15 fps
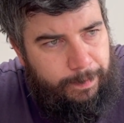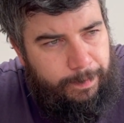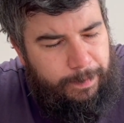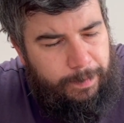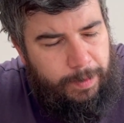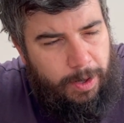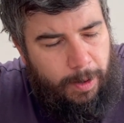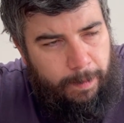
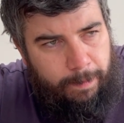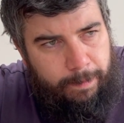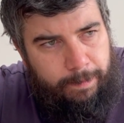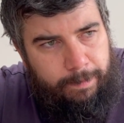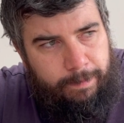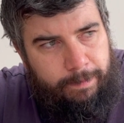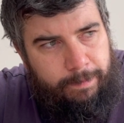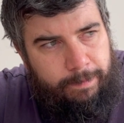
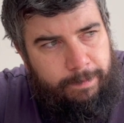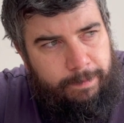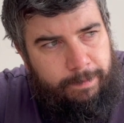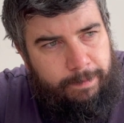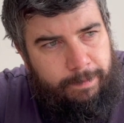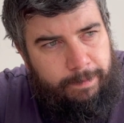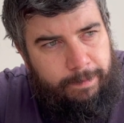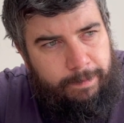not
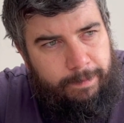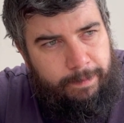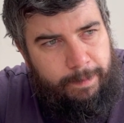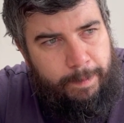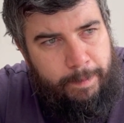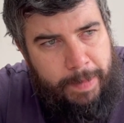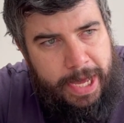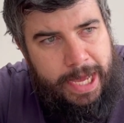
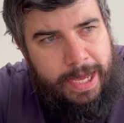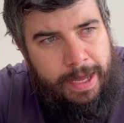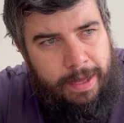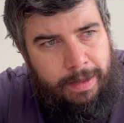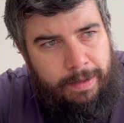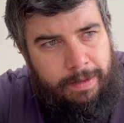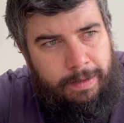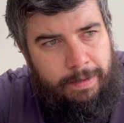
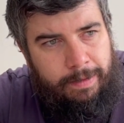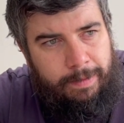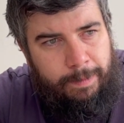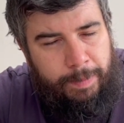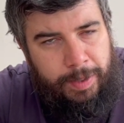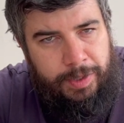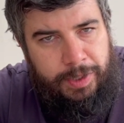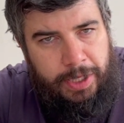me
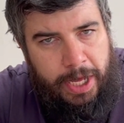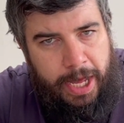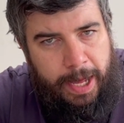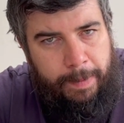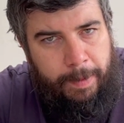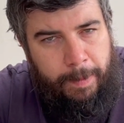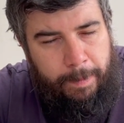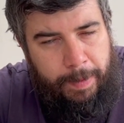per
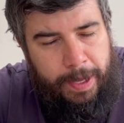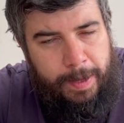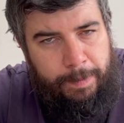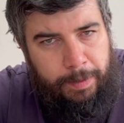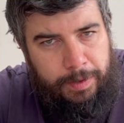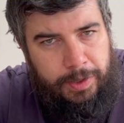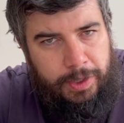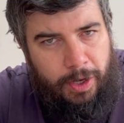se, but
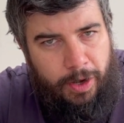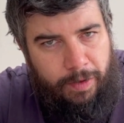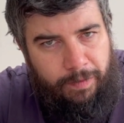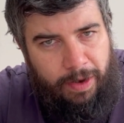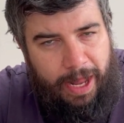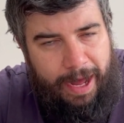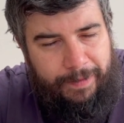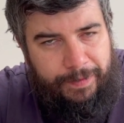people sort of
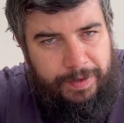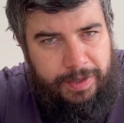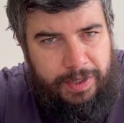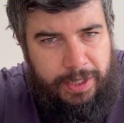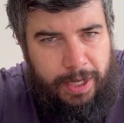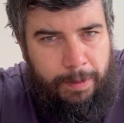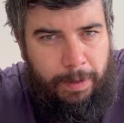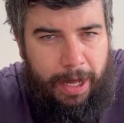laugh and
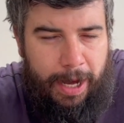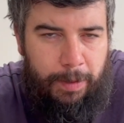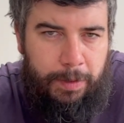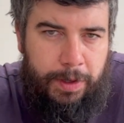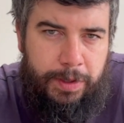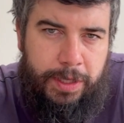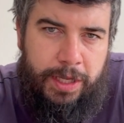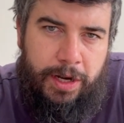say, well, how
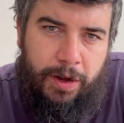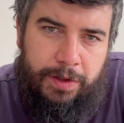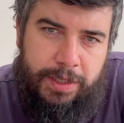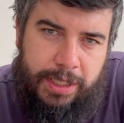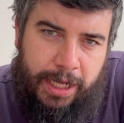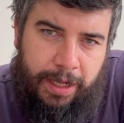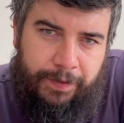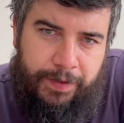can you not
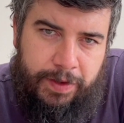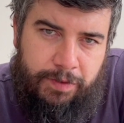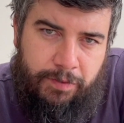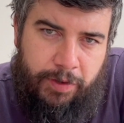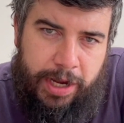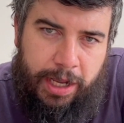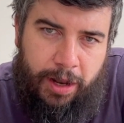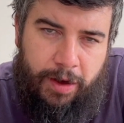tell if it's
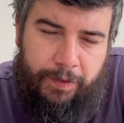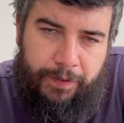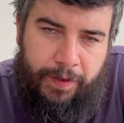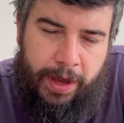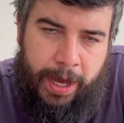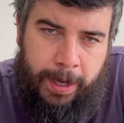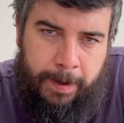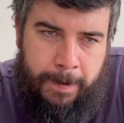real or
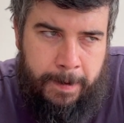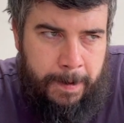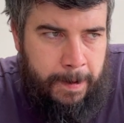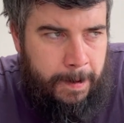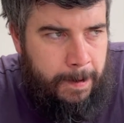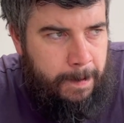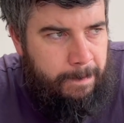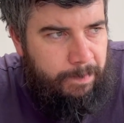fake?
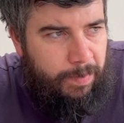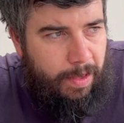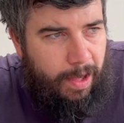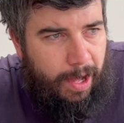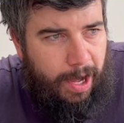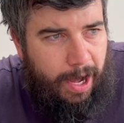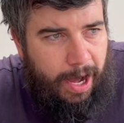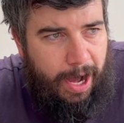
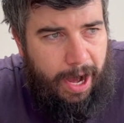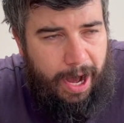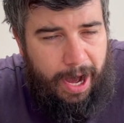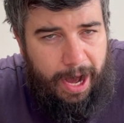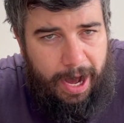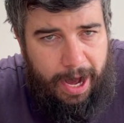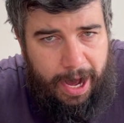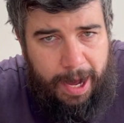
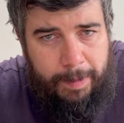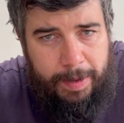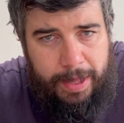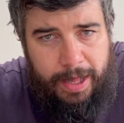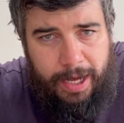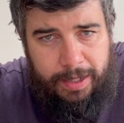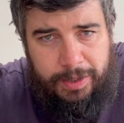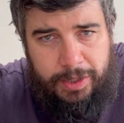I'm
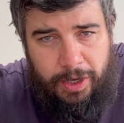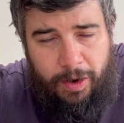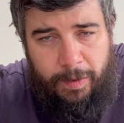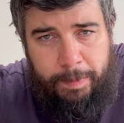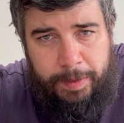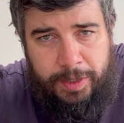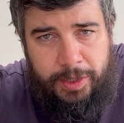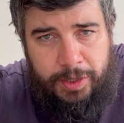in that sort
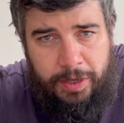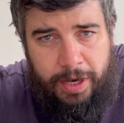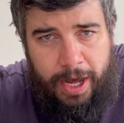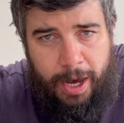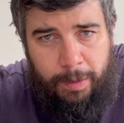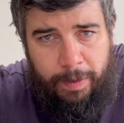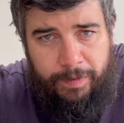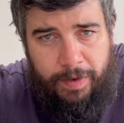of position
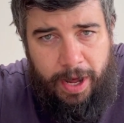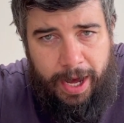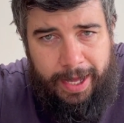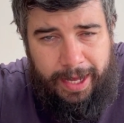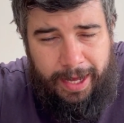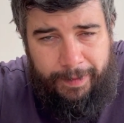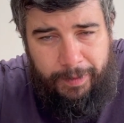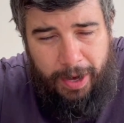now with
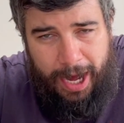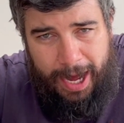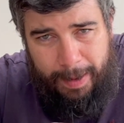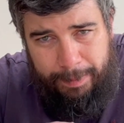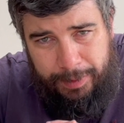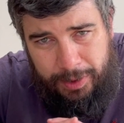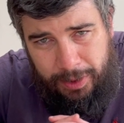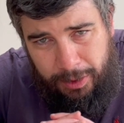Nike. I've got
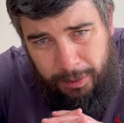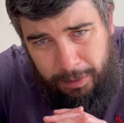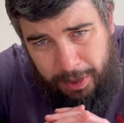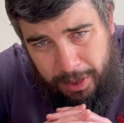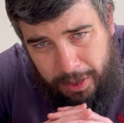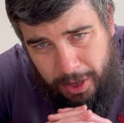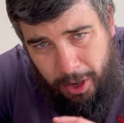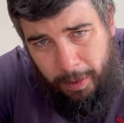
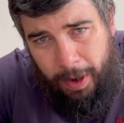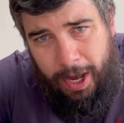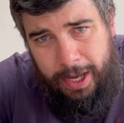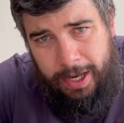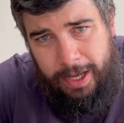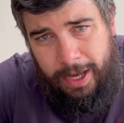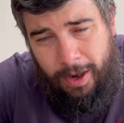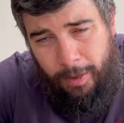absolutely no
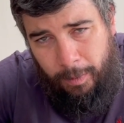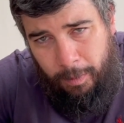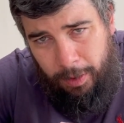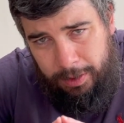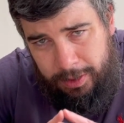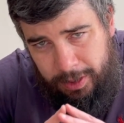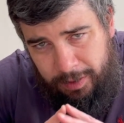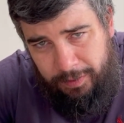idea
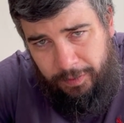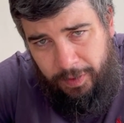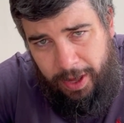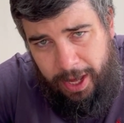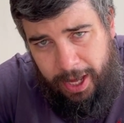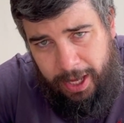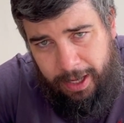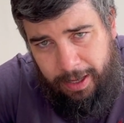what is
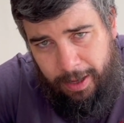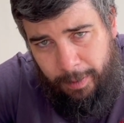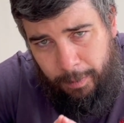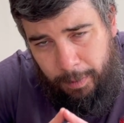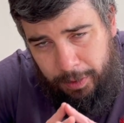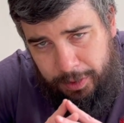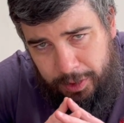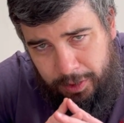fake
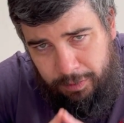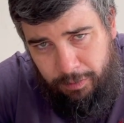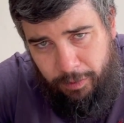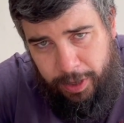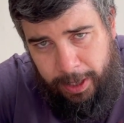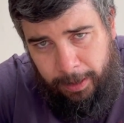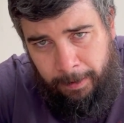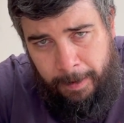and what is
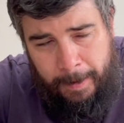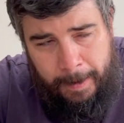real.